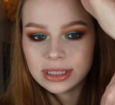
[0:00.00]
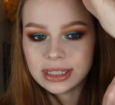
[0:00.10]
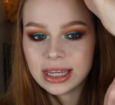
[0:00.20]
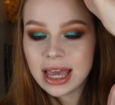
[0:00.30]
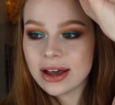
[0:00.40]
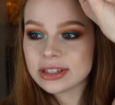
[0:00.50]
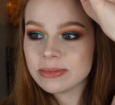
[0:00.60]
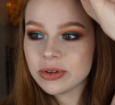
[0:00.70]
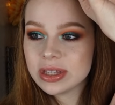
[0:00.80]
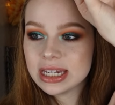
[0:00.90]
See how
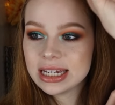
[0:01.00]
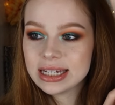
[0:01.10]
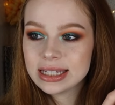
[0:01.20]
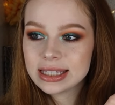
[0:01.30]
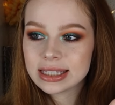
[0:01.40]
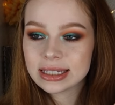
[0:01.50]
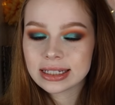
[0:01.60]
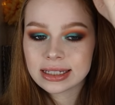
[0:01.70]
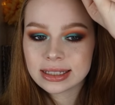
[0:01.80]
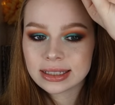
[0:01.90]
smooth it is?
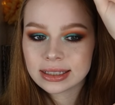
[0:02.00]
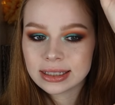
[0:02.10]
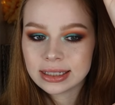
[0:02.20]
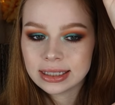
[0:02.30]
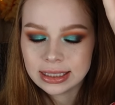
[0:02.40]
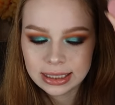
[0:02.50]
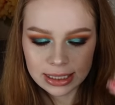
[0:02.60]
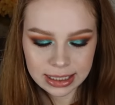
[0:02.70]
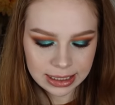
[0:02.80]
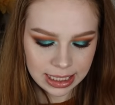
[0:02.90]

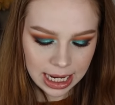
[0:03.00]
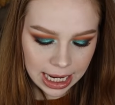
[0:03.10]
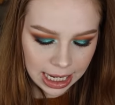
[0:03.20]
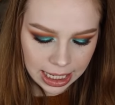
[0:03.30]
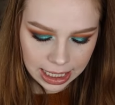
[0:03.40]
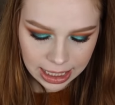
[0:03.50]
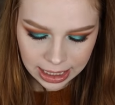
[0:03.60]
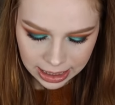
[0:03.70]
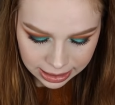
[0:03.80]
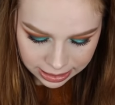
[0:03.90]

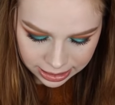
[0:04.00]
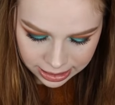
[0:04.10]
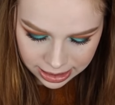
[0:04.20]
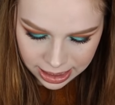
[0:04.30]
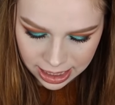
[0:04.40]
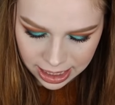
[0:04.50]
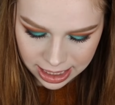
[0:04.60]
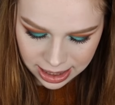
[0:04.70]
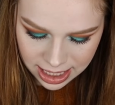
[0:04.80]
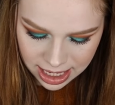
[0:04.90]
Dang.
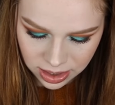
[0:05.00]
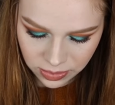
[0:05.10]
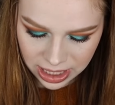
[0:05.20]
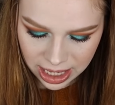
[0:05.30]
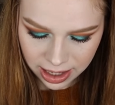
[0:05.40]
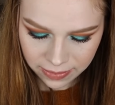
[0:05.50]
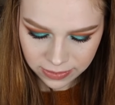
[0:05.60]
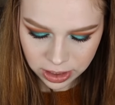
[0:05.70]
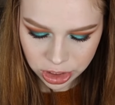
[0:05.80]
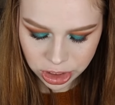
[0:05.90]
And then we
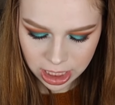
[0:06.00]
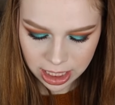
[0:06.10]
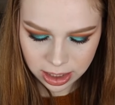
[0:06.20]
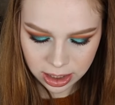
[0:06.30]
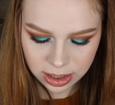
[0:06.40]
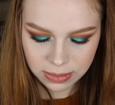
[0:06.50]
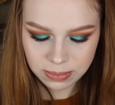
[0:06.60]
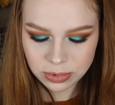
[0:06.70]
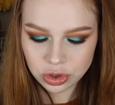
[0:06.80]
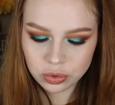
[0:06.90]
have the shade
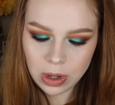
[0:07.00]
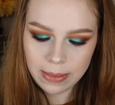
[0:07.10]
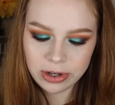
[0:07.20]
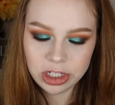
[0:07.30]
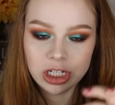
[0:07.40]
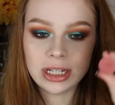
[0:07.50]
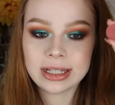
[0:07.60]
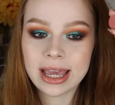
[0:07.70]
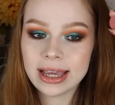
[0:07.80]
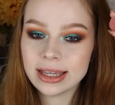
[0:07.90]
Strawberry
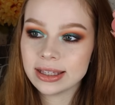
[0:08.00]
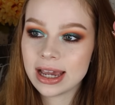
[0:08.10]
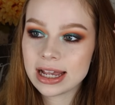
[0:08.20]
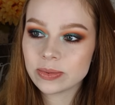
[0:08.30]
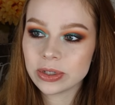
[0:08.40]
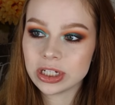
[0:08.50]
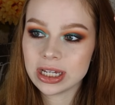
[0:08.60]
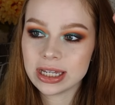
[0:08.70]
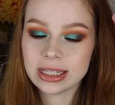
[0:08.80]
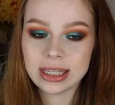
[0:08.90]
Cheesecake, yes, which
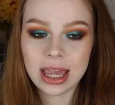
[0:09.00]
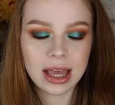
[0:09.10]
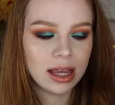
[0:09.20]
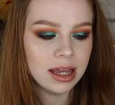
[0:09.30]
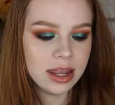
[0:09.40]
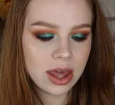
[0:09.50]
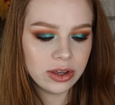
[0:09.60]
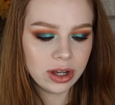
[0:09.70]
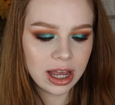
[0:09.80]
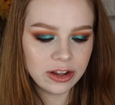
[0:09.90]
is
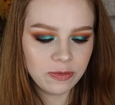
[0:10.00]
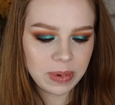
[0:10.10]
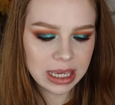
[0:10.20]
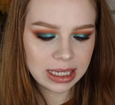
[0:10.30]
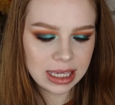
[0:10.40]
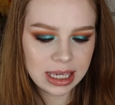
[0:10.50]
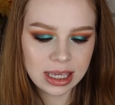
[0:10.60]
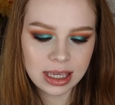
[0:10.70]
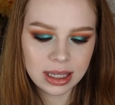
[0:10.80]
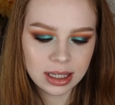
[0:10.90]
another kind of
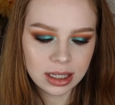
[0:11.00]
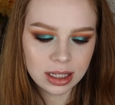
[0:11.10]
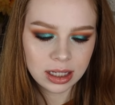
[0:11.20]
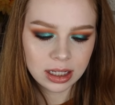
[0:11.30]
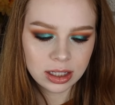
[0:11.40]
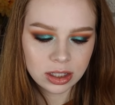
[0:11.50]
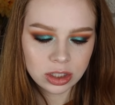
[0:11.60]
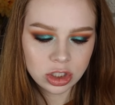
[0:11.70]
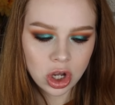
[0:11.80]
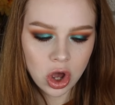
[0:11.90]
pinky
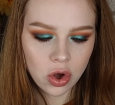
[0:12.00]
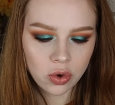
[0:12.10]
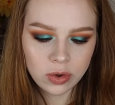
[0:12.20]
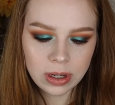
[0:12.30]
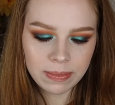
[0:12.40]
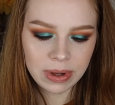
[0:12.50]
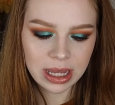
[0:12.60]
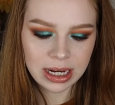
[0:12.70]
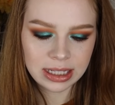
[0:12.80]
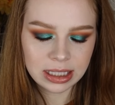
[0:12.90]
tone,
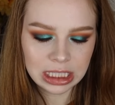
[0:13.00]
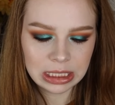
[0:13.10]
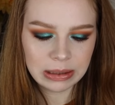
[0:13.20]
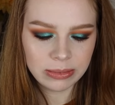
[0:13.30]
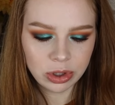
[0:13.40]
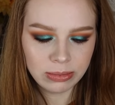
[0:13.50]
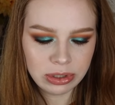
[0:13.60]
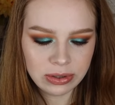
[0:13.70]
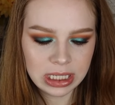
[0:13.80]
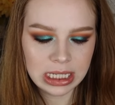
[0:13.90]
but it's a little bit more
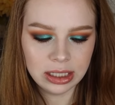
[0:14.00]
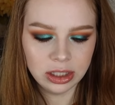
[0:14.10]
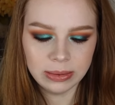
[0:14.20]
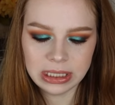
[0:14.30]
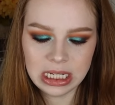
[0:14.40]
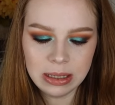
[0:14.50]
muted, a little bit